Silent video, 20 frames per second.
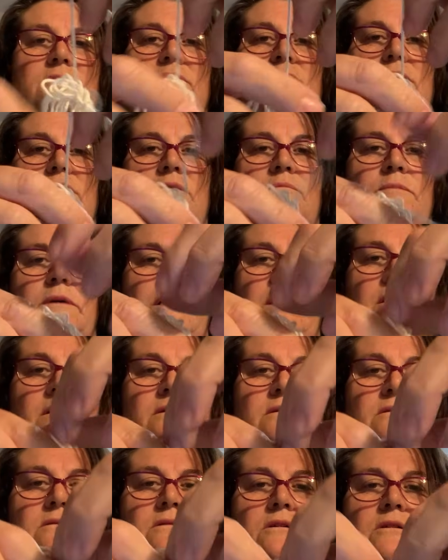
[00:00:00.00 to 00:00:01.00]
on my
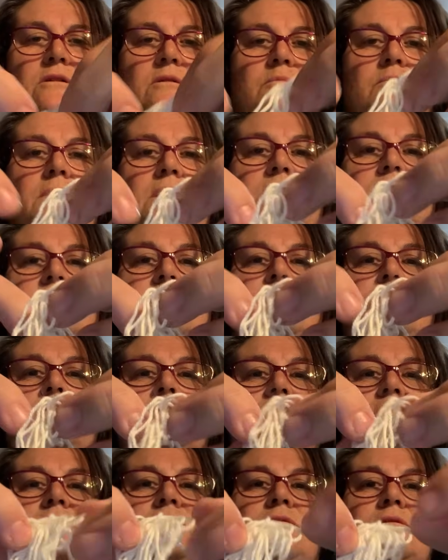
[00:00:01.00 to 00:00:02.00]
arm
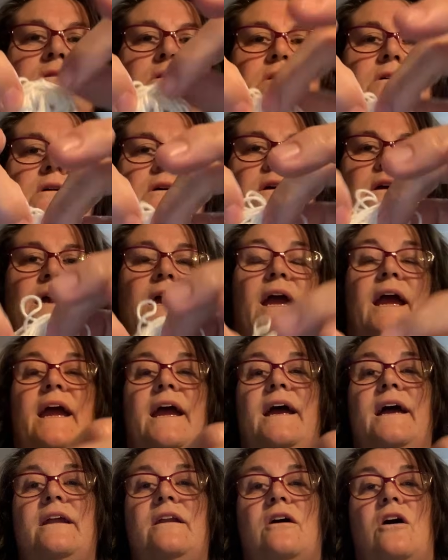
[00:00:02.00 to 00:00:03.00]
muscles.
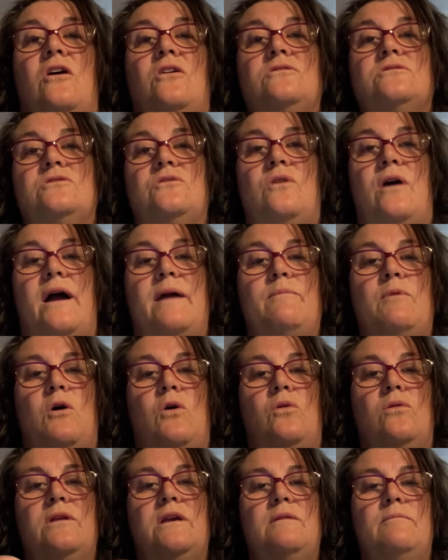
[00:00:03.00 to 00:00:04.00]
And also, I'm
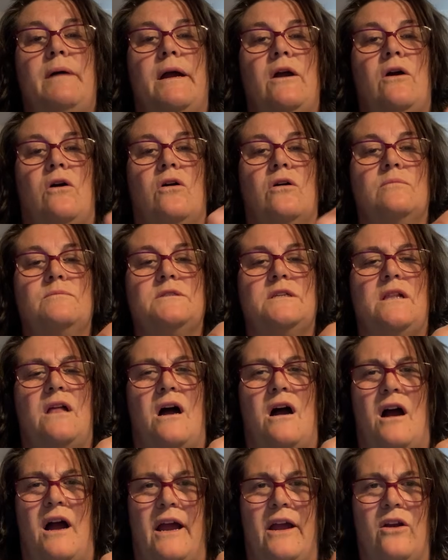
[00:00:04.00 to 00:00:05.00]
holding my arms a
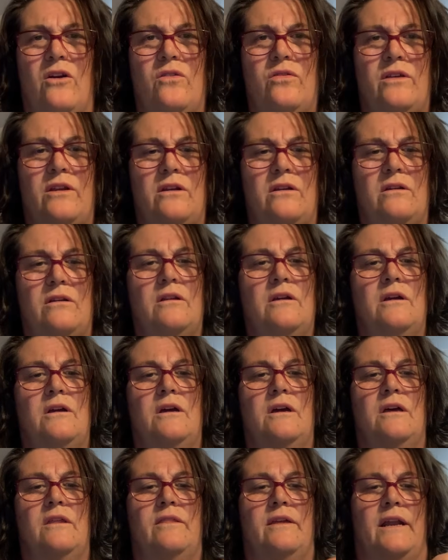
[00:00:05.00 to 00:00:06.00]
lot higher than
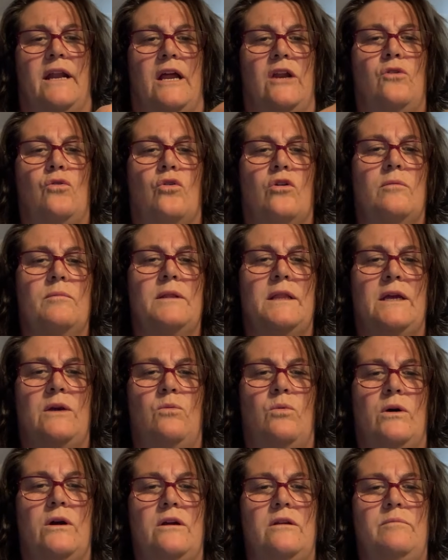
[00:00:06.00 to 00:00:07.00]
I normally
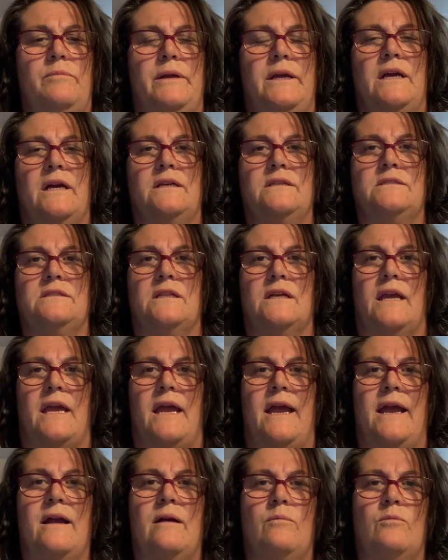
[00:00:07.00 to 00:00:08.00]
would because the
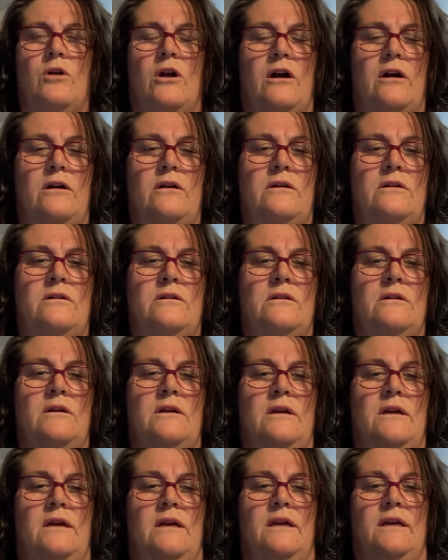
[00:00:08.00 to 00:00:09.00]
camera
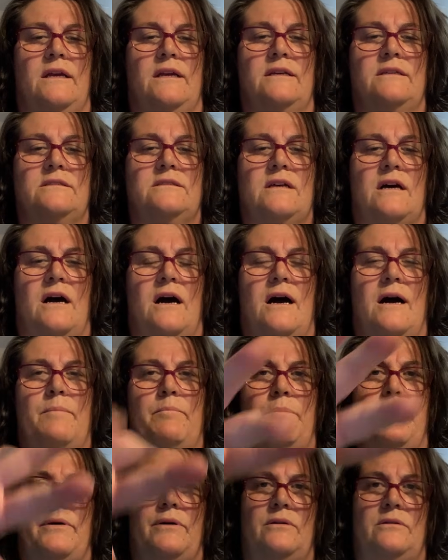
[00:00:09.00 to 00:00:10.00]
is
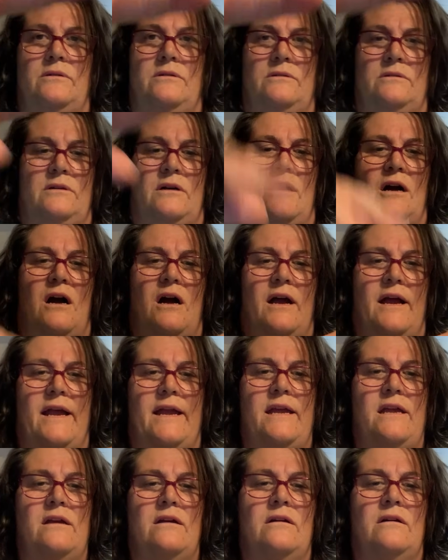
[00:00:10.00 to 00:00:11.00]
up
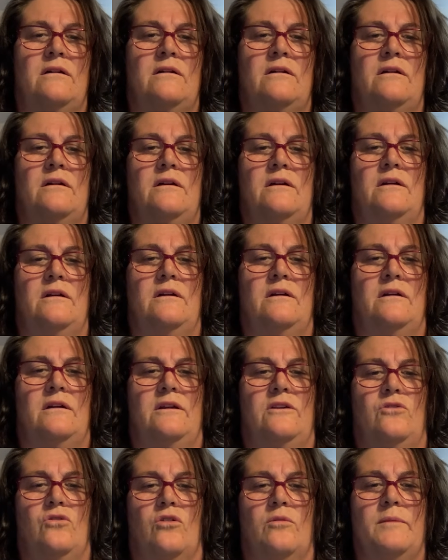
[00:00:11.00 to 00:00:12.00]
high.
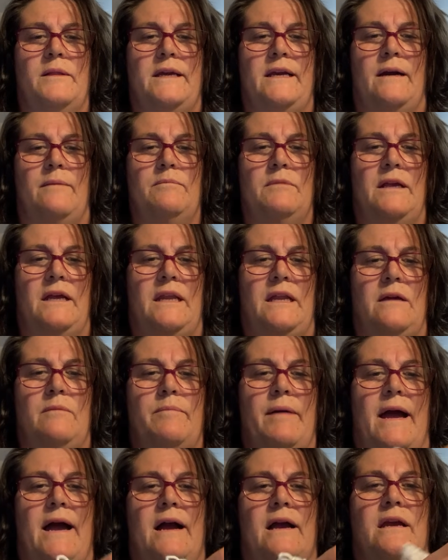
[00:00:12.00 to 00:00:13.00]
Normally, I'm leaning
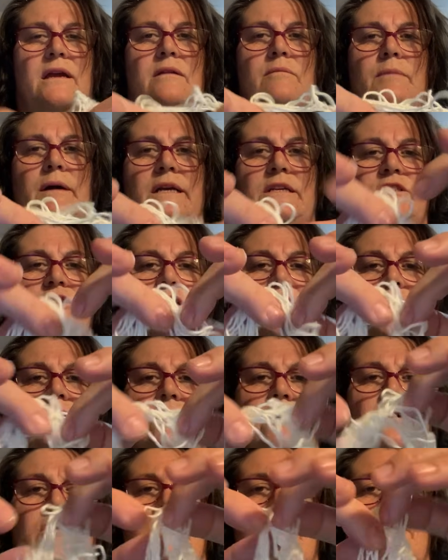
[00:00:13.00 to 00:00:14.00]
back in my
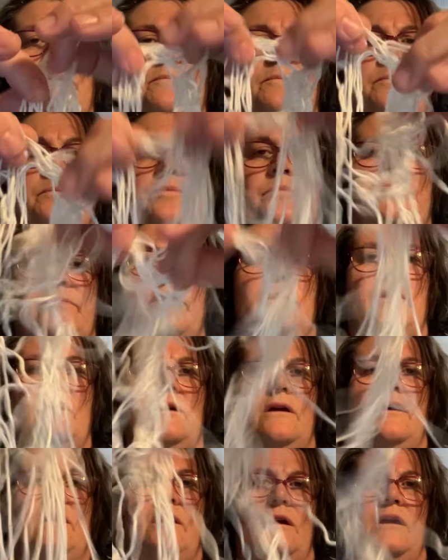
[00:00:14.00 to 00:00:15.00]
chair,
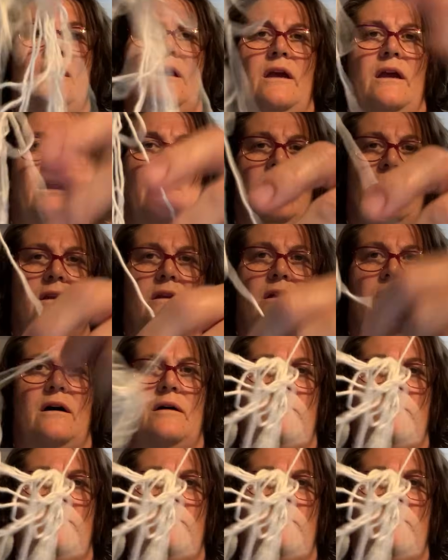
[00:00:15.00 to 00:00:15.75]
and